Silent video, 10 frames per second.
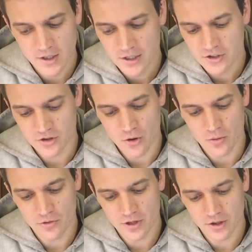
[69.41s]
So
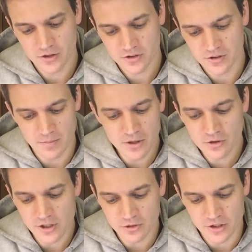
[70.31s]
there's some
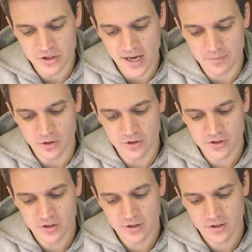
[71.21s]
introductory chapters
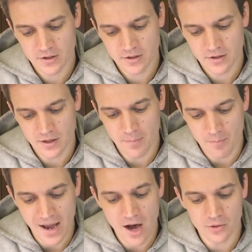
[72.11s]

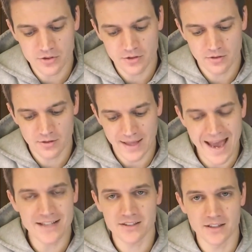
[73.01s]
about
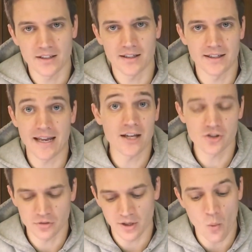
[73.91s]
asking and
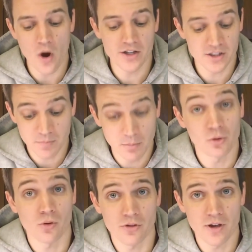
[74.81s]
answering what is
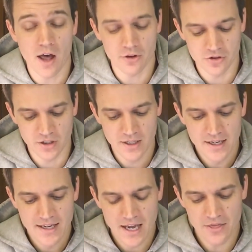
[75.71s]
biblical theology,
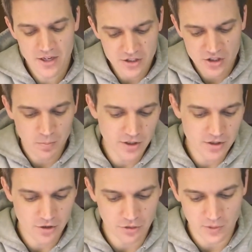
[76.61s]
and then it's split
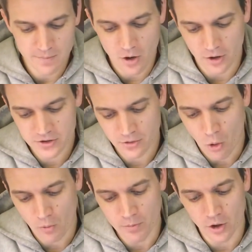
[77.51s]
into three parts, the
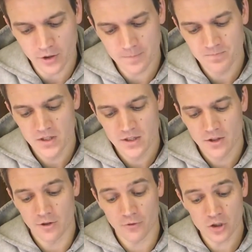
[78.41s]
whole book.
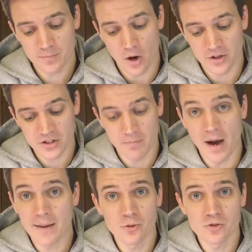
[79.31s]
The first part is the
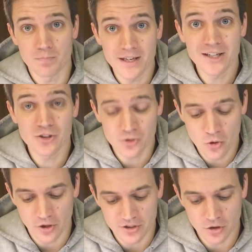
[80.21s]
Bible's big
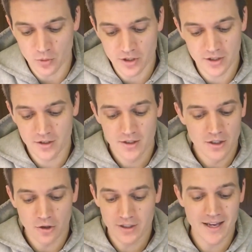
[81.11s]
story. So we're going to
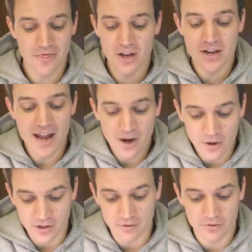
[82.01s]
look at the
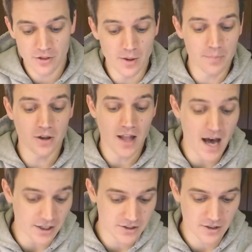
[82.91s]
narrative, the
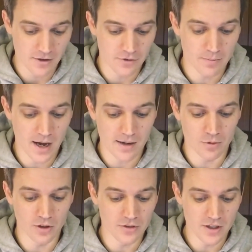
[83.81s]
plot of the
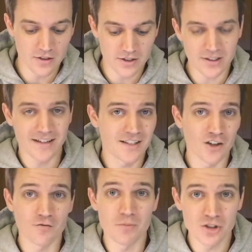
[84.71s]
Bible, and then this idea
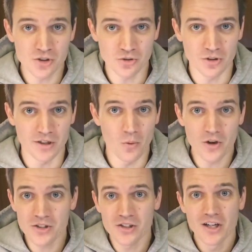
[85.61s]
of mystery.
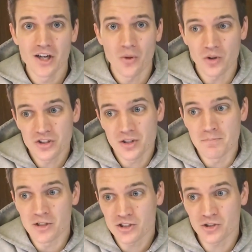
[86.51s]
What's the
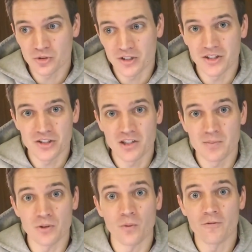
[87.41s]
mystery that's going to
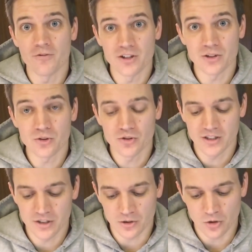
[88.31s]
be revealed
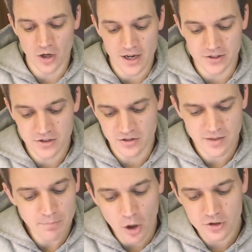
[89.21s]
in Christ? And then
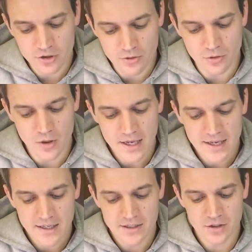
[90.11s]
part two
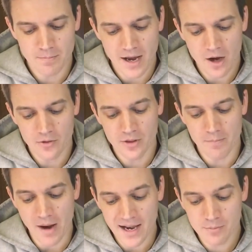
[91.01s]
is about the
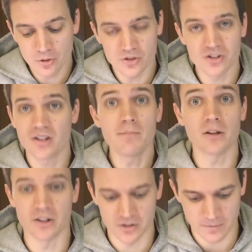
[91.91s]
Bible's
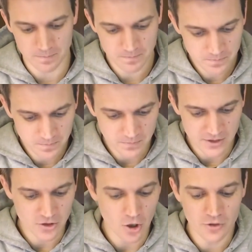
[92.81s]
symbolism. It's
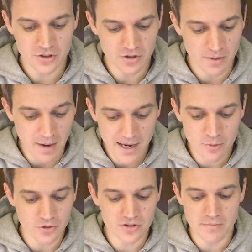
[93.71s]
called the
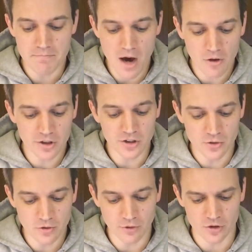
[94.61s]
Bible's symbolic
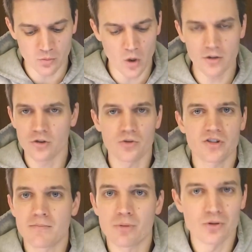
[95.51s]
universe. What do
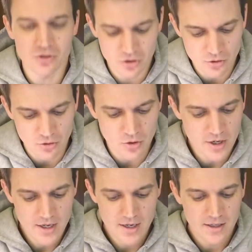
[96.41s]
symbols do?
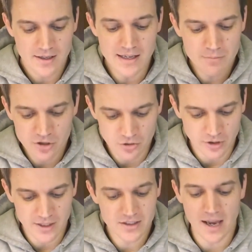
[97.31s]

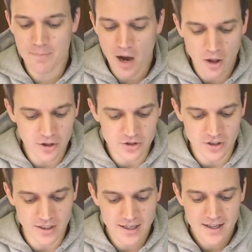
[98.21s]
Imagery,
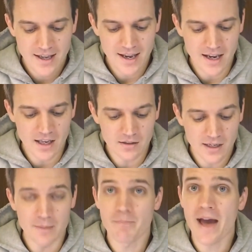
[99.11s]
typology, and
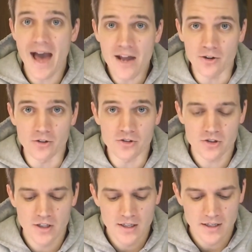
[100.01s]
patterns.
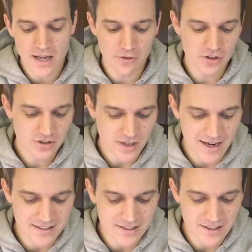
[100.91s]
Now, this
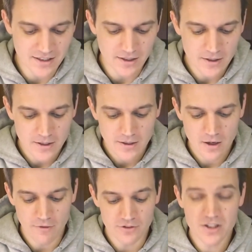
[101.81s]
idea
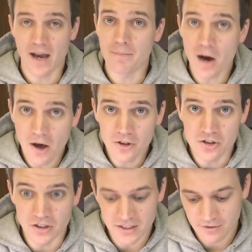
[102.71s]
of
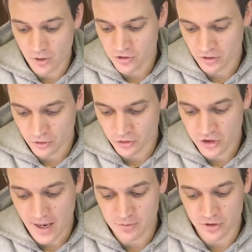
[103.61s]
typology, he devotes a little
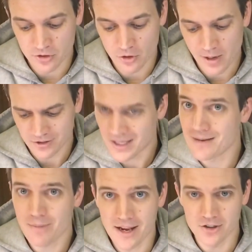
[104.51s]
chapter to, about 10
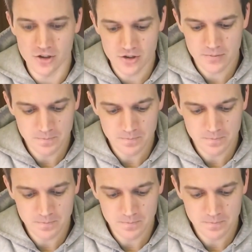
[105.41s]
pages.